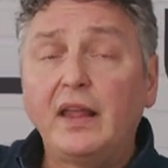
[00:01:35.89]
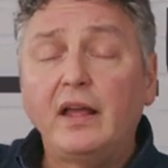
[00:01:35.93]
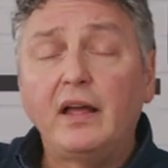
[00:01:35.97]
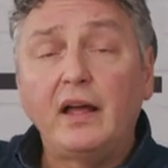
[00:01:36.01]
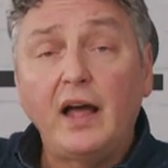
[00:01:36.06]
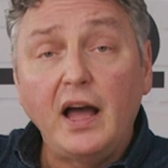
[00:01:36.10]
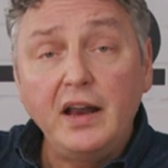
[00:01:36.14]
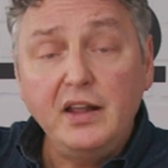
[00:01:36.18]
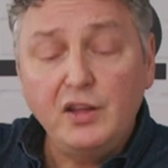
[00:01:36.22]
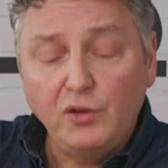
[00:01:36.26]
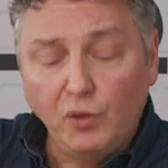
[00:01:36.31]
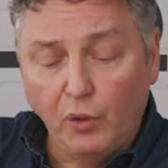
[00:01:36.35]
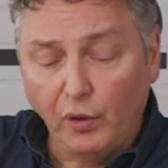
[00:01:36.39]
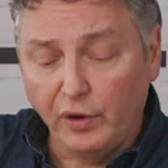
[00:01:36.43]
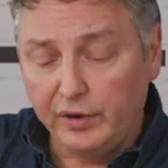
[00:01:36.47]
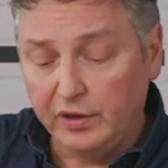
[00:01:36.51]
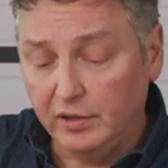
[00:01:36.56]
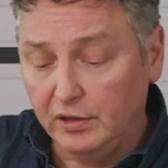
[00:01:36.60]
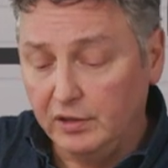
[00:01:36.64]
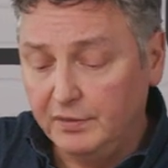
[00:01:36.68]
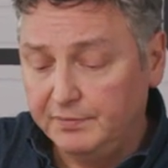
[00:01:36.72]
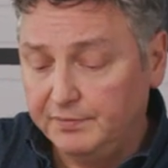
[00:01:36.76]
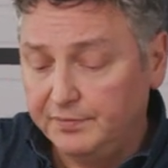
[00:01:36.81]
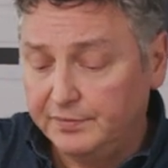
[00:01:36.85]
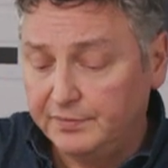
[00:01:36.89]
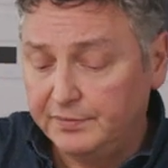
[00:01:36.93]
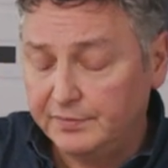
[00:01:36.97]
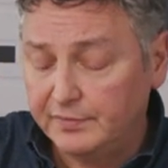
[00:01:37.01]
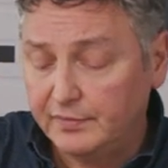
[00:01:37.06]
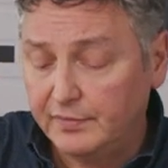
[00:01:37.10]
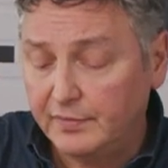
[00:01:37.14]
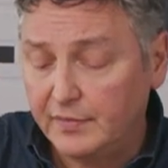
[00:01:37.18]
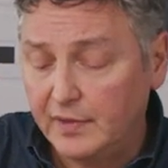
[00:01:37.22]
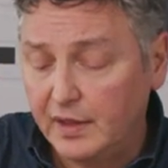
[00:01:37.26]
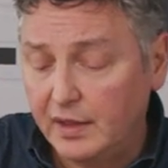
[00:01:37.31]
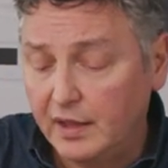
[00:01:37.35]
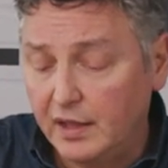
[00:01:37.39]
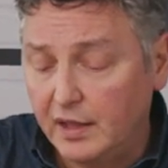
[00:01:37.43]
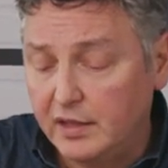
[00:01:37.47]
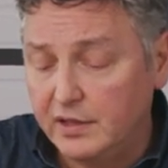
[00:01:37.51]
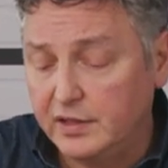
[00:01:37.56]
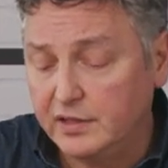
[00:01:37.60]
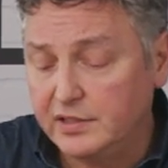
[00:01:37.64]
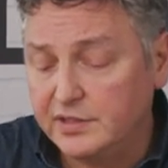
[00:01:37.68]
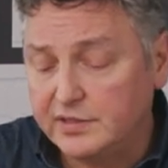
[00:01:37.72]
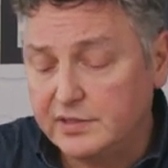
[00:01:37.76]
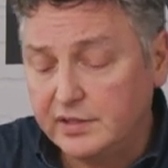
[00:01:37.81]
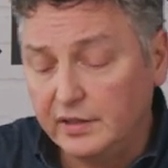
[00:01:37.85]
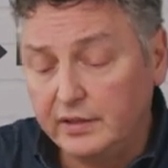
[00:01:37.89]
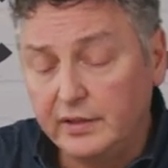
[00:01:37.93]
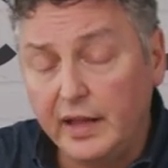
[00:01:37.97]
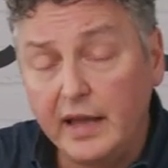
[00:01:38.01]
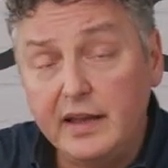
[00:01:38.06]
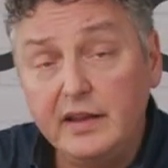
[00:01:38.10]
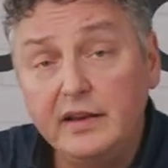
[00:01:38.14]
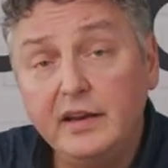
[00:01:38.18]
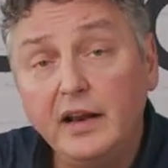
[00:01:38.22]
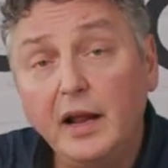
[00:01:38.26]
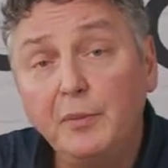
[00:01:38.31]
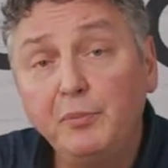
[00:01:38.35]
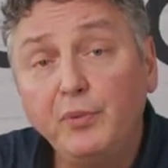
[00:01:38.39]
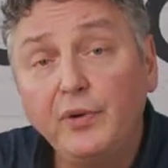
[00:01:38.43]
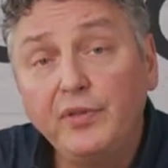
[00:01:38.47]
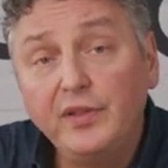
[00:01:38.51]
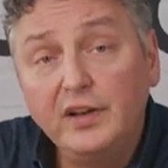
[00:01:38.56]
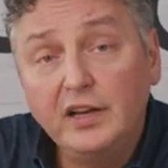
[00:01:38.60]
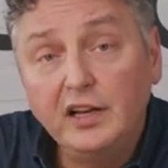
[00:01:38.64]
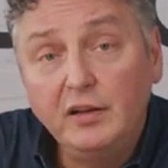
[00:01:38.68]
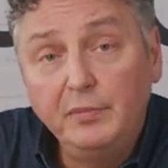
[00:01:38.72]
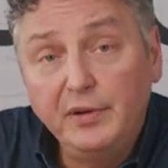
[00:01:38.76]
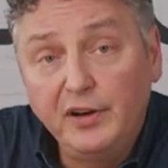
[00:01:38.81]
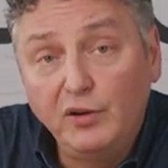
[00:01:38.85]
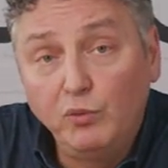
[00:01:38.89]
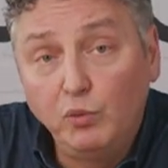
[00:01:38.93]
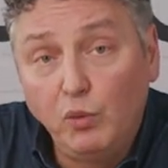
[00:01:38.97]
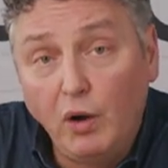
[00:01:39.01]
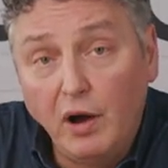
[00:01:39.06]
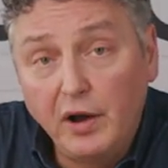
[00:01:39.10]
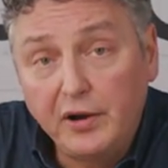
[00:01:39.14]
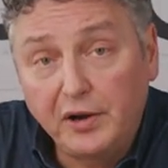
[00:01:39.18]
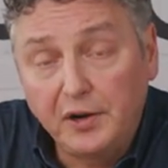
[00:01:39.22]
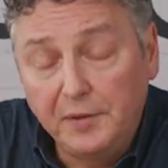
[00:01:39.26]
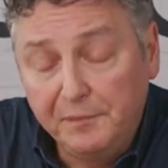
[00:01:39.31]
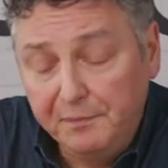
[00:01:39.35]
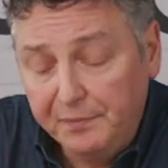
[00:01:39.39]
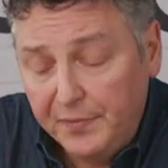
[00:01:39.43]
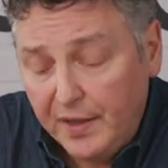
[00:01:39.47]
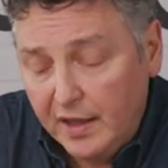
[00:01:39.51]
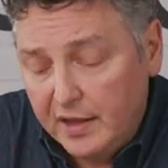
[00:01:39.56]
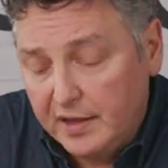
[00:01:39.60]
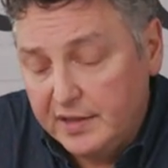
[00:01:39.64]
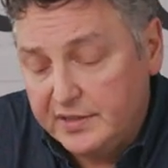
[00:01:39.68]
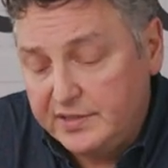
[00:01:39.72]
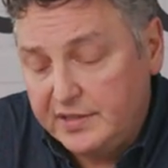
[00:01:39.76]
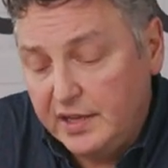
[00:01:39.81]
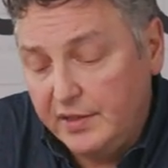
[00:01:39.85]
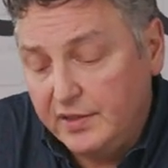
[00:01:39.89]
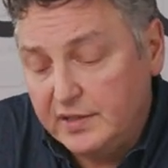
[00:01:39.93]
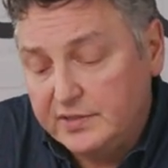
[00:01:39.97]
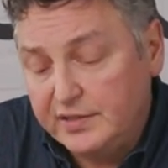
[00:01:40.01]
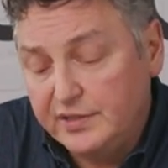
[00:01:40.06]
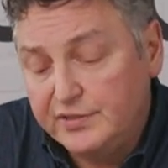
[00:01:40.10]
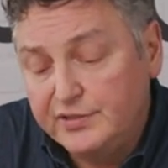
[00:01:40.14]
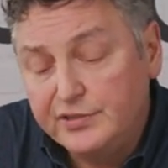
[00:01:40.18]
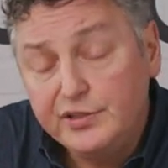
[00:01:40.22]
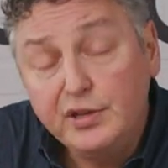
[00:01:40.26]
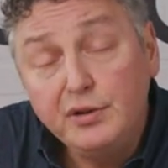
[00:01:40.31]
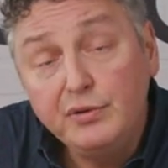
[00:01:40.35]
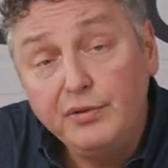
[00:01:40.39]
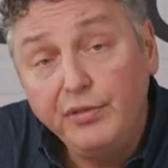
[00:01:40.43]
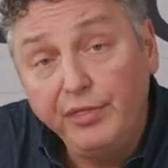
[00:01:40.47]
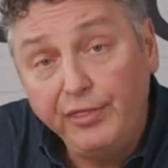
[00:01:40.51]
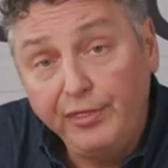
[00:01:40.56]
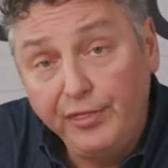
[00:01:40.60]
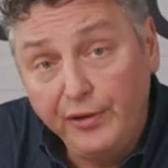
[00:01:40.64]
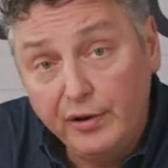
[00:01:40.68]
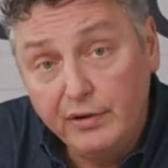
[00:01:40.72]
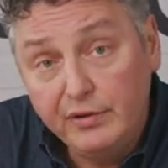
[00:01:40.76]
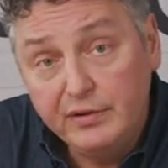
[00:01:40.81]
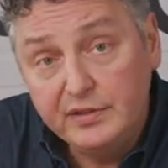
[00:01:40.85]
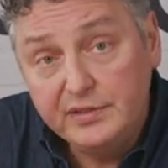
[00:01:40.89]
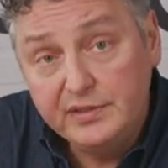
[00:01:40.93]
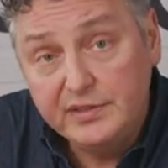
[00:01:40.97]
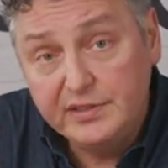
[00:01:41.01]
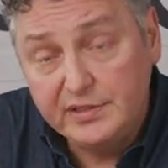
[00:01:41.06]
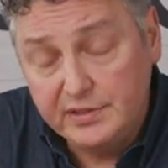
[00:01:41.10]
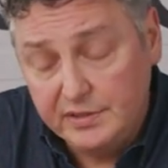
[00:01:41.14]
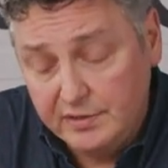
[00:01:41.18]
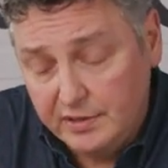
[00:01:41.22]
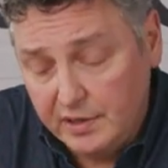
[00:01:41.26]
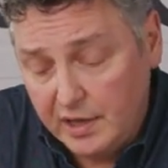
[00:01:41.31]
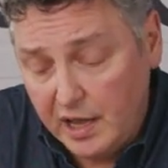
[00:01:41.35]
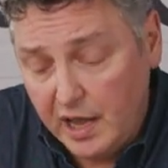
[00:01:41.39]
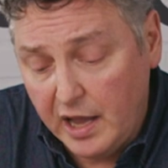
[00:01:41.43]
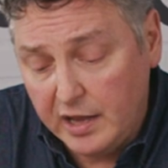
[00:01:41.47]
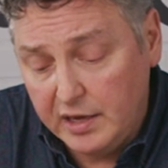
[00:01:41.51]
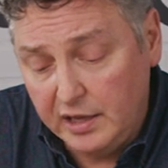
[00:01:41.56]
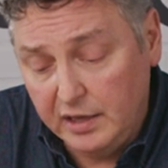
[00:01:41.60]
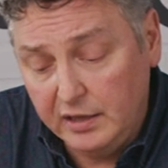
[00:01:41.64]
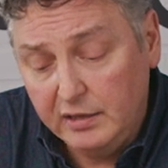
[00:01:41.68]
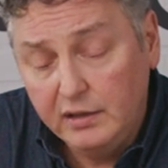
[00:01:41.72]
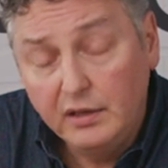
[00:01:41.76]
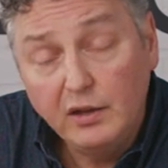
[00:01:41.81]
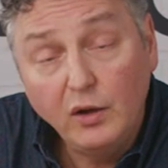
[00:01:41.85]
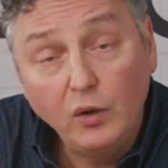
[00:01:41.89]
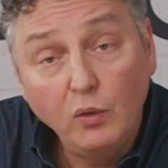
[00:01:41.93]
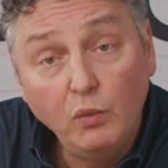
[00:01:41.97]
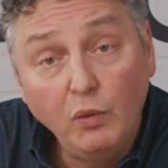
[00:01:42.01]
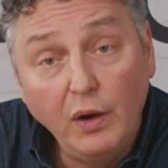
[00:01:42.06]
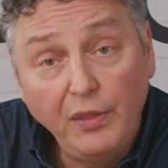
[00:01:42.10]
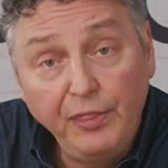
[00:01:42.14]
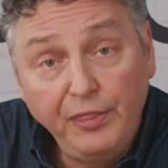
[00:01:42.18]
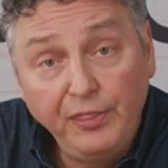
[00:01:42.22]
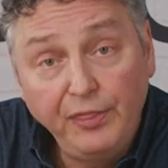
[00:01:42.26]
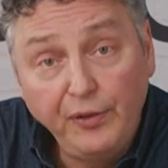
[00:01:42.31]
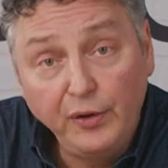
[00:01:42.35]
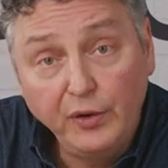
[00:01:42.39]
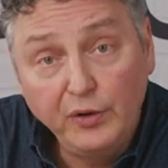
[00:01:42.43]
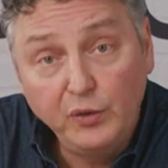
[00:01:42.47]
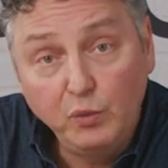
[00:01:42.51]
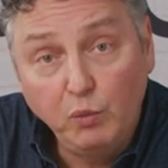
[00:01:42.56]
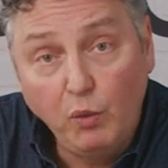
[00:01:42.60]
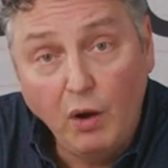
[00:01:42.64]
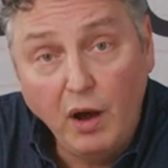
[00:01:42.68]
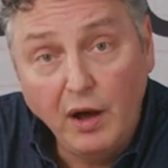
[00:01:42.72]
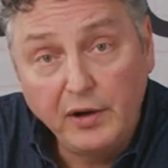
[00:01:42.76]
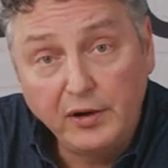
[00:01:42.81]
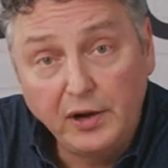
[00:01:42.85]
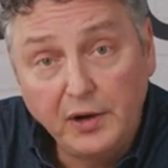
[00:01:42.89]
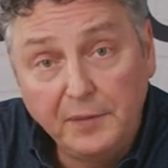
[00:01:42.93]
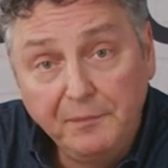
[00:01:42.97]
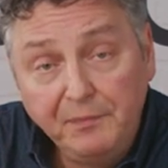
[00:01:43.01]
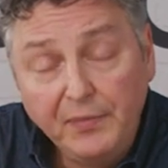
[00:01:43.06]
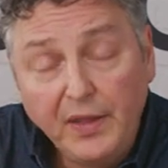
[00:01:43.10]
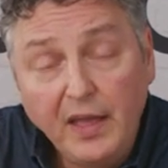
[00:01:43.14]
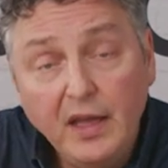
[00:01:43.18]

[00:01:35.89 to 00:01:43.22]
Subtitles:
Honey cordial, you just lighten it up with a little bit of water. You see, this is 2/3 honey, 1/3 water.